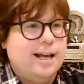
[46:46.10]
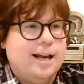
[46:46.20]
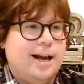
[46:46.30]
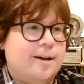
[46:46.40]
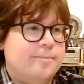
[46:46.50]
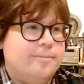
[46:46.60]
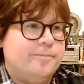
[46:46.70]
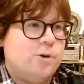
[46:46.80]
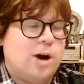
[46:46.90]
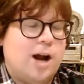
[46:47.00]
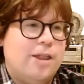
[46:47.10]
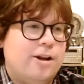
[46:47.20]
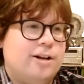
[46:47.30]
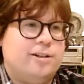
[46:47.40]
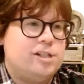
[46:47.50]
or
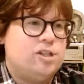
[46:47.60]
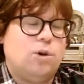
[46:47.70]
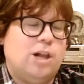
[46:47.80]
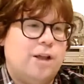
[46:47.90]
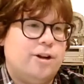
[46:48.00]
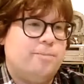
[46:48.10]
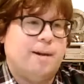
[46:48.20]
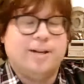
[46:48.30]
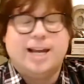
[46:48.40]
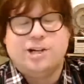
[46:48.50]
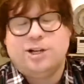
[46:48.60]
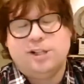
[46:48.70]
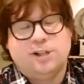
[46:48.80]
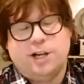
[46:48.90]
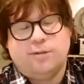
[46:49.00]
other sole authored
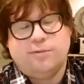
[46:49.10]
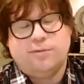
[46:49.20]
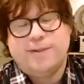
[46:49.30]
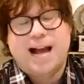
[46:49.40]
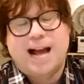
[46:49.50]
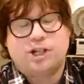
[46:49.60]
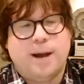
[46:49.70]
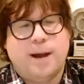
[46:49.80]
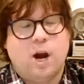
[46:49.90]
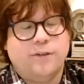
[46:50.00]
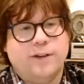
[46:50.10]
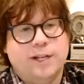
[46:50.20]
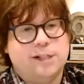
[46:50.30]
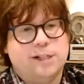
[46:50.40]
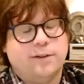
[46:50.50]
publications, or, you know, national
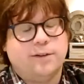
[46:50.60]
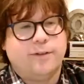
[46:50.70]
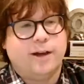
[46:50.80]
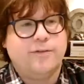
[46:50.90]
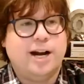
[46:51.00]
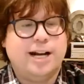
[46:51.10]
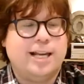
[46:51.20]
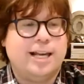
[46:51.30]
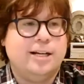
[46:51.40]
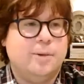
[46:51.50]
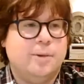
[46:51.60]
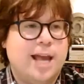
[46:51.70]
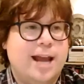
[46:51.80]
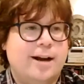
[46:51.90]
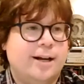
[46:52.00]
biographies of the United Kingdom or
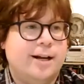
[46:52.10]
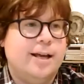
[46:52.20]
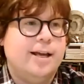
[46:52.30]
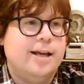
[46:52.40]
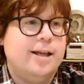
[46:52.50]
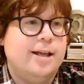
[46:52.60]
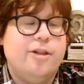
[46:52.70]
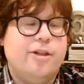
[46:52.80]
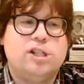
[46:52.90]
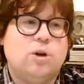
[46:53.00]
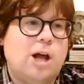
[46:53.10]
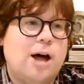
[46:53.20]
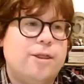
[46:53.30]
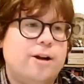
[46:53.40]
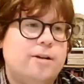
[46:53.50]
Canada, they're sole
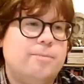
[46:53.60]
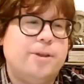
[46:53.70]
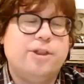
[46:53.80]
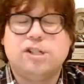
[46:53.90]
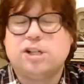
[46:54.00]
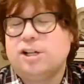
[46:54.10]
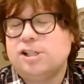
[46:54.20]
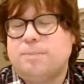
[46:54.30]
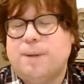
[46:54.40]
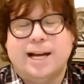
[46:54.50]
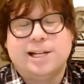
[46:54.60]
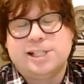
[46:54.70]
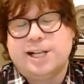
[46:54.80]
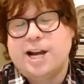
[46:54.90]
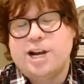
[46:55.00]
authored, but those are also
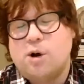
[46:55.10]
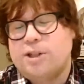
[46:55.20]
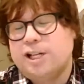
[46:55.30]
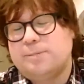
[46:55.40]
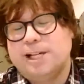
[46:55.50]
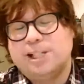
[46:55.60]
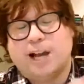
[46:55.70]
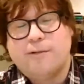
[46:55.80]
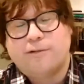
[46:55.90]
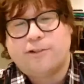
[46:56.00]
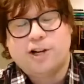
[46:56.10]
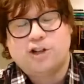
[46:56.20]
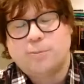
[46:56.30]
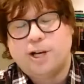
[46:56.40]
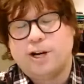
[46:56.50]
biased. And I know this because I've
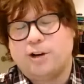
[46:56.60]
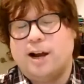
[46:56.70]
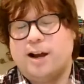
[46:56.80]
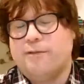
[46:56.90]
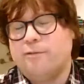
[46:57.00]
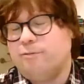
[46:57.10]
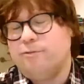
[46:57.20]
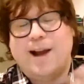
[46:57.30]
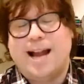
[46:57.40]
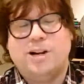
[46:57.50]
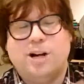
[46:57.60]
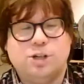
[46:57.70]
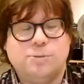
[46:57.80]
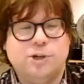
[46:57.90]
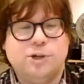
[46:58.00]
contributed or I've read
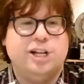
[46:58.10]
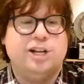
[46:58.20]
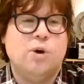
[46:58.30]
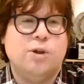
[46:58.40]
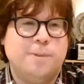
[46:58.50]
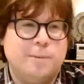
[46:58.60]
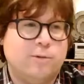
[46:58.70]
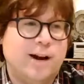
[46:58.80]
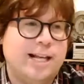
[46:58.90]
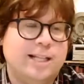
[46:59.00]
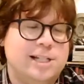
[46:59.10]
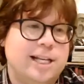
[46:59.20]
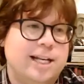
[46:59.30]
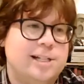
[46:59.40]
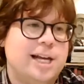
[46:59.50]
contributions and know the people writing these
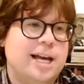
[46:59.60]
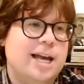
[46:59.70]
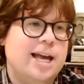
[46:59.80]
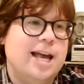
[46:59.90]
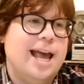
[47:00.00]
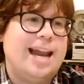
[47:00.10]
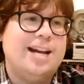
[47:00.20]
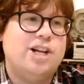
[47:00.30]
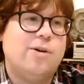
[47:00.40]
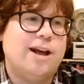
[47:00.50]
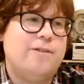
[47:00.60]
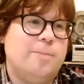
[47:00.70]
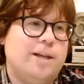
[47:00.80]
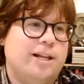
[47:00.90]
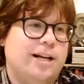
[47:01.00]
things. And I don't have the
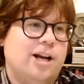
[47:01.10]
ability to